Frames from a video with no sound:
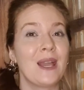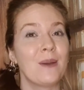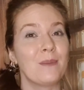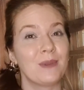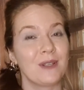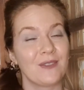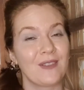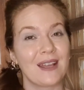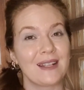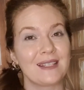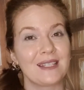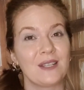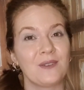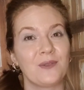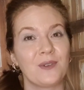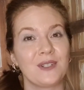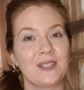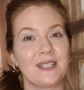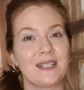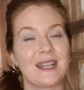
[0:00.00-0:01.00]
But that's it
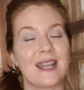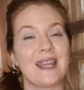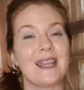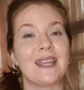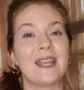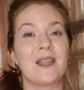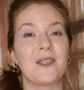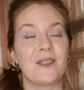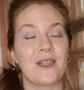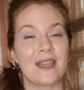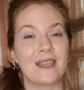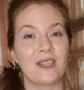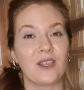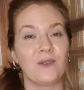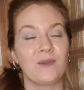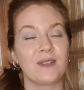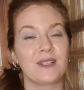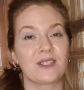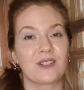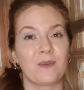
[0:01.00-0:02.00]
for today. Thank you
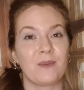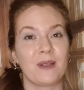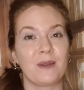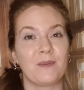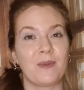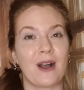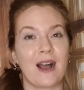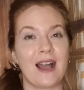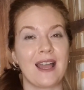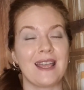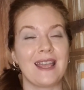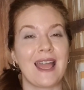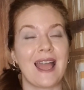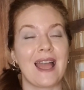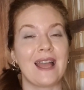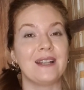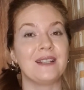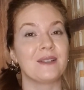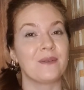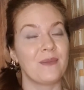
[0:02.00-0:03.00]
for stopping by,
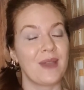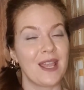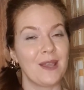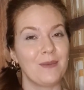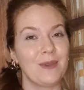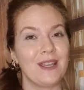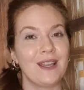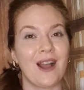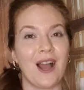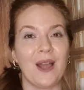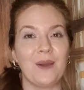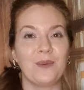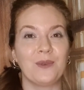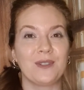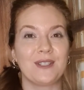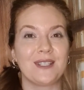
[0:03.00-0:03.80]
and maybe I will